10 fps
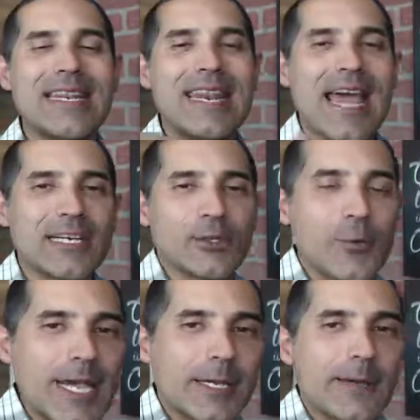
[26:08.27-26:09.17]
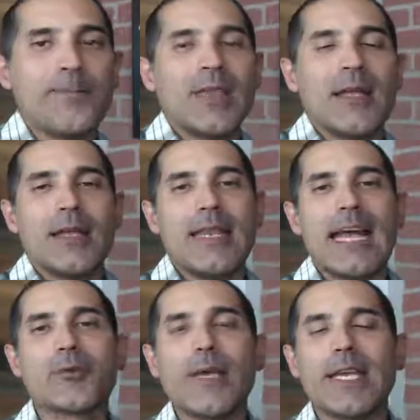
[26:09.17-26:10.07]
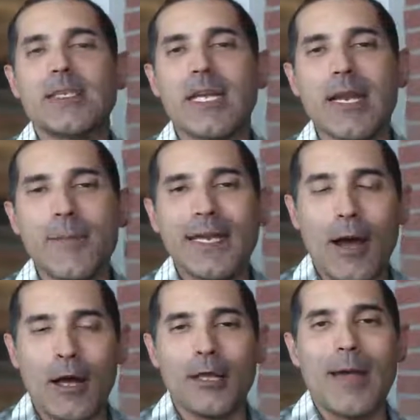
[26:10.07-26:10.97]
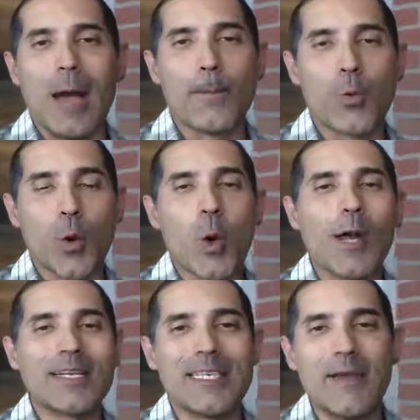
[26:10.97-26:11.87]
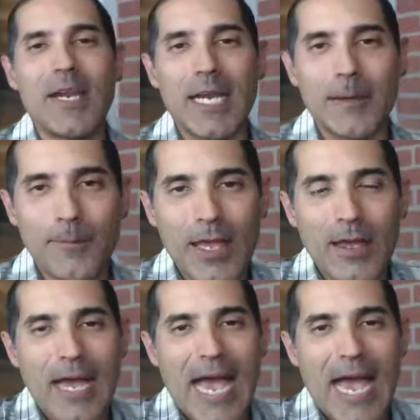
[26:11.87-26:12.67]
Next week is going to be all about productivity.